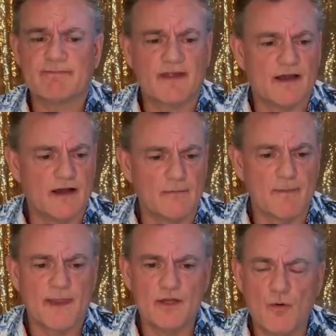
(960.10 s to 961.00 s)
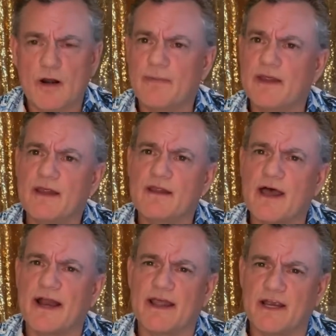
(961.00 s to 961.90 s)
You want to be
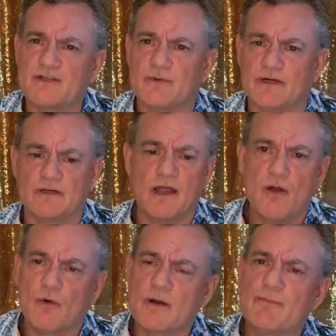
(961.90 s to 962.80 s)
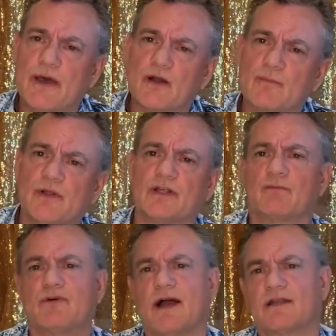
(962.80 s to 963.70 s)
that expert. What are better building
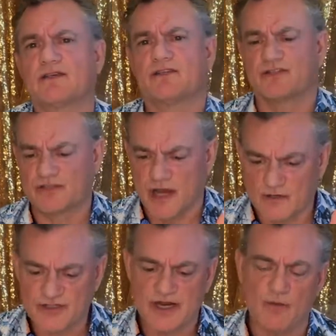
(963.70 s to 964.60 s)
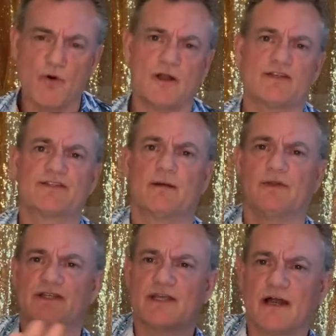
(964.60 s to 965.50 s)
practices? Understand wall
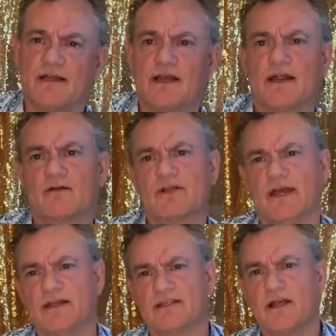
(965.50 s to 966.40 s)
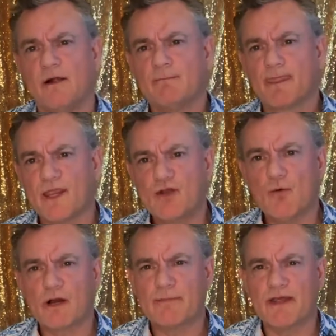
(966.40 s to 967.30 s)
assemblies. How do you get air tightness? You
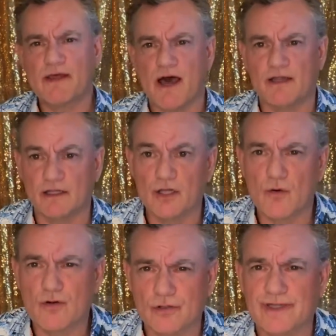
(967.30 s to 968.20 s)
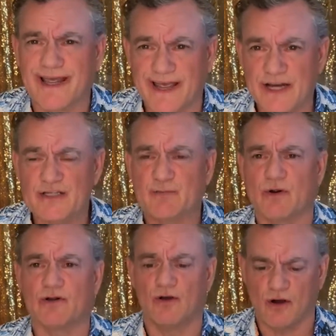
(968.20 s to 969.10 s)
want to be that local
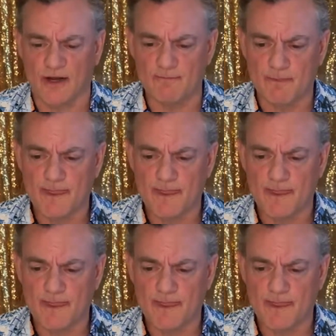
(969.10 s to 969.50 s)
expert on